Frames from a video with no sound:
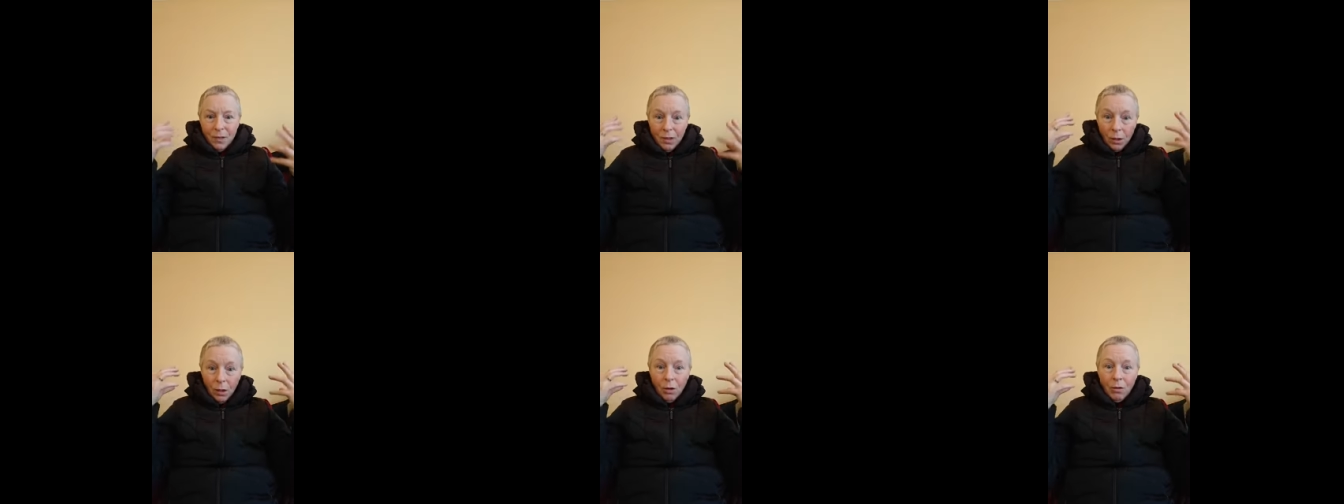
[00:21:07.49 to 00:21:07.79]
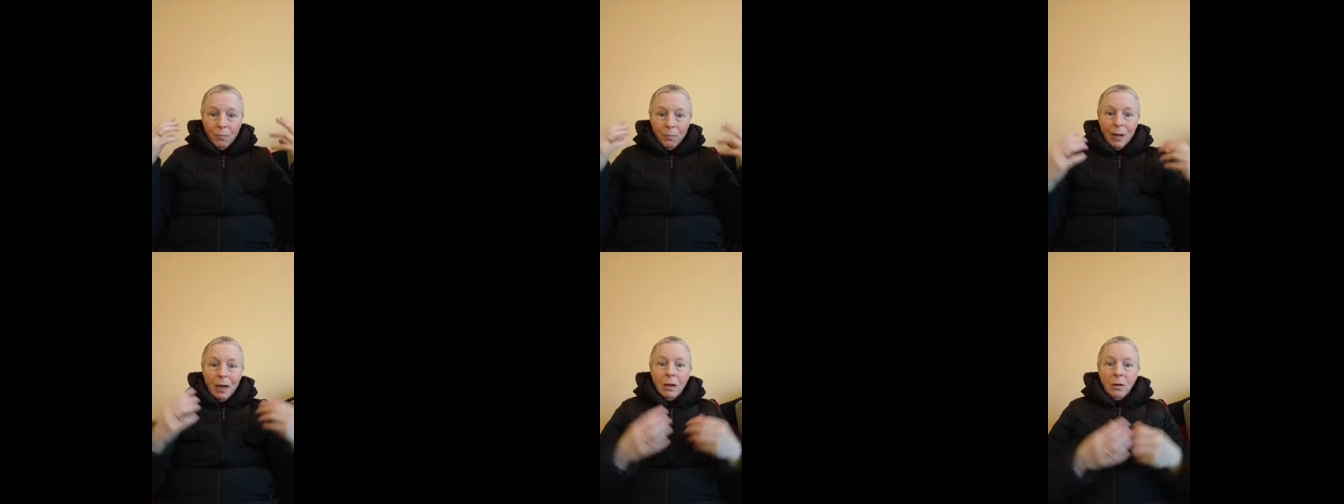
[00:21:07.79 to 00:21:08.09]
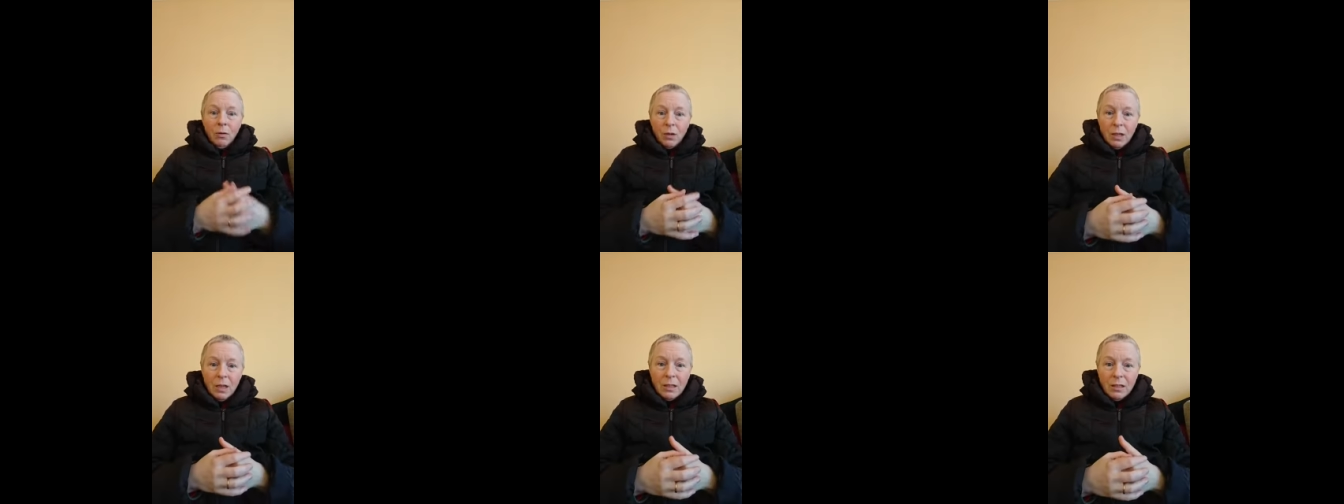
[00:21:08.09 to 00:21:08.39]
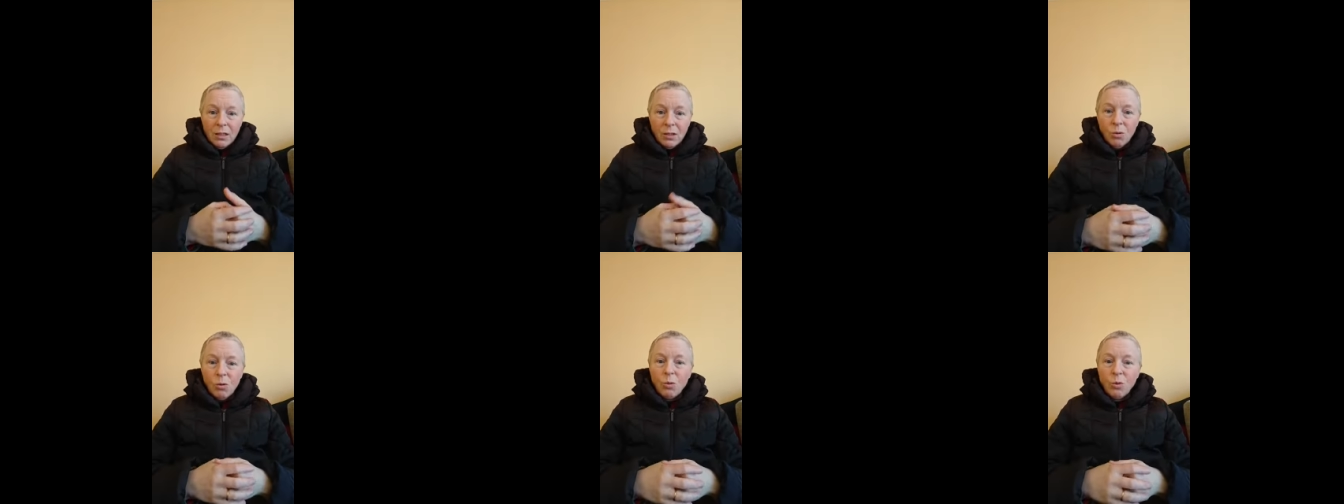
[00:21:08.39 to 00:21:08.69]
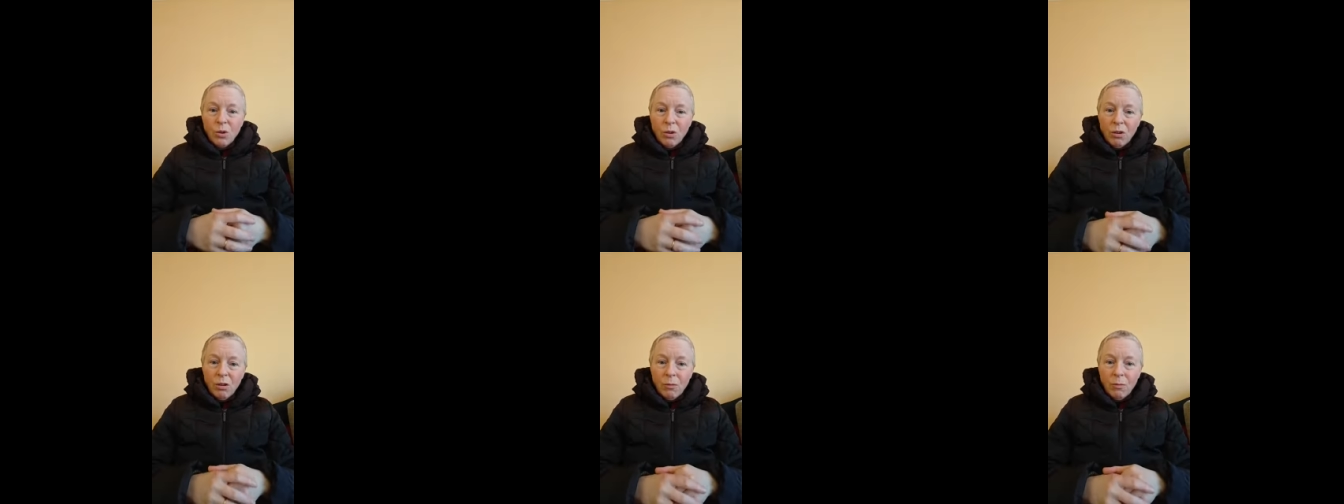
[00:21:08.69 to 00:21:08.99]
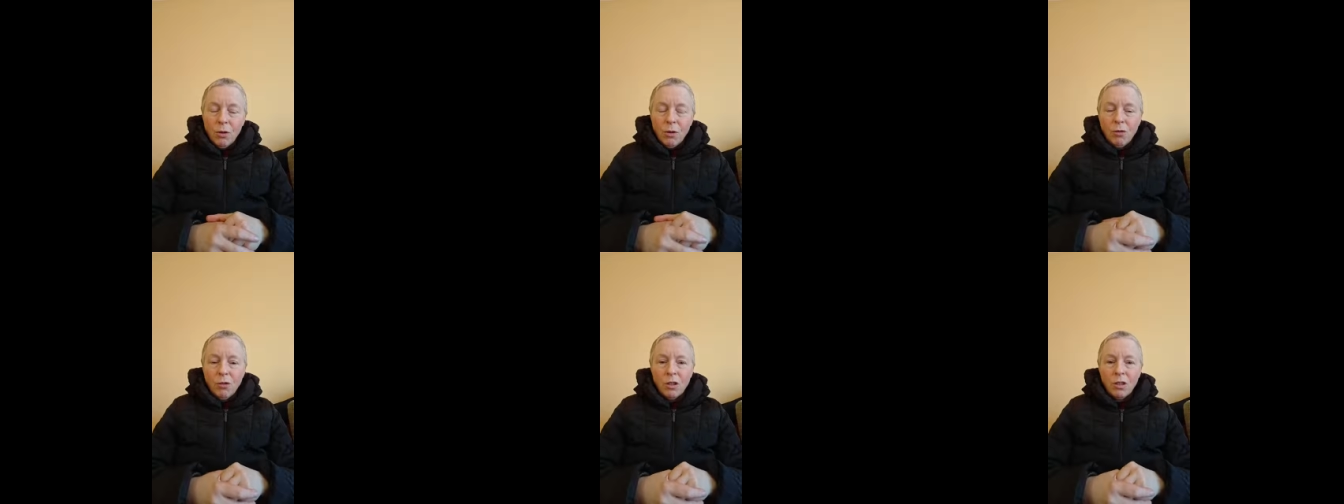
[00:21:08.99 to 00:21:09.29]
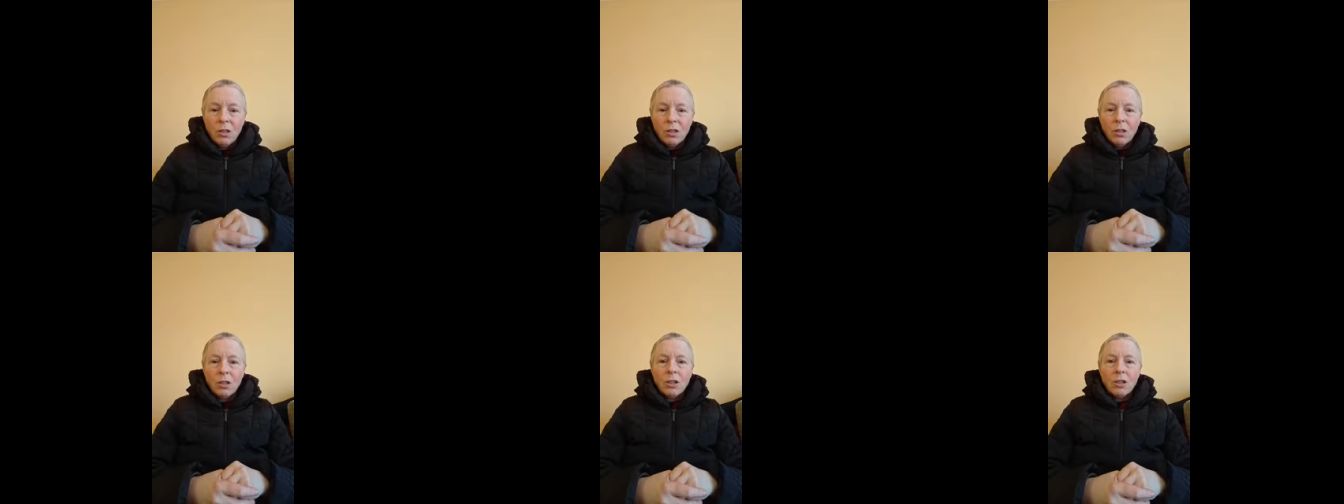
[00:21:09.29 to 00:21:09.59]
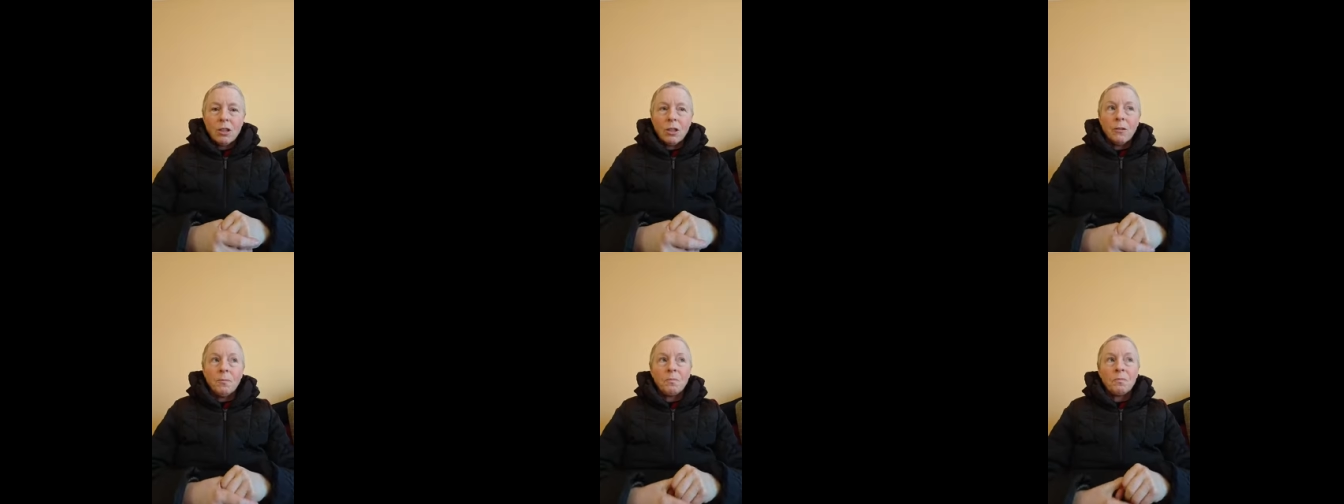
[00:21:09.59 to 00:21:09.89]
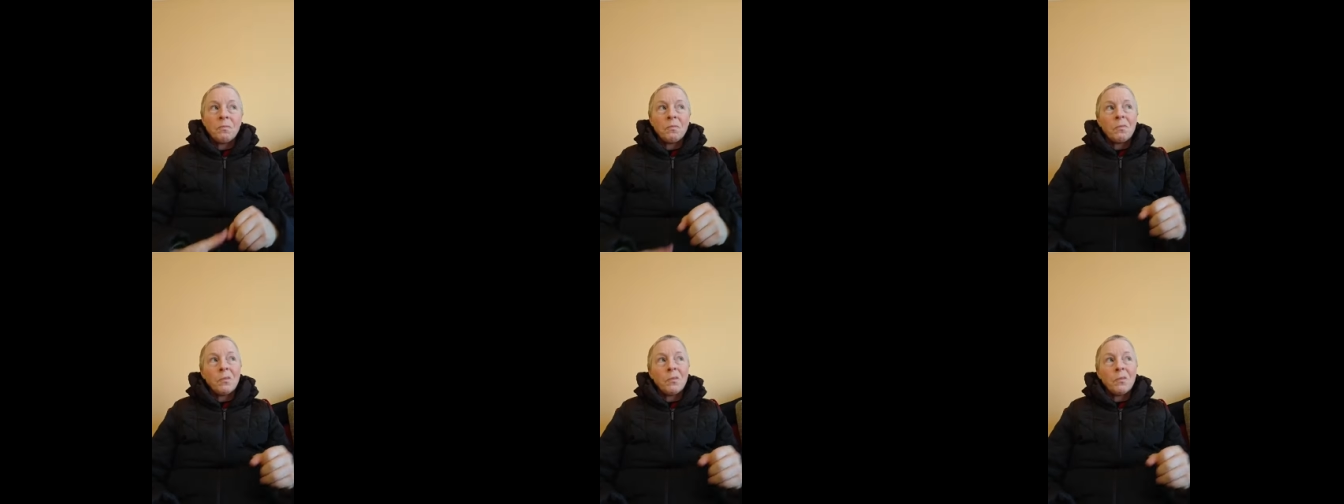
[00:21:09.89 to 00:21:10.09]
apparently it's an autoimmune condition.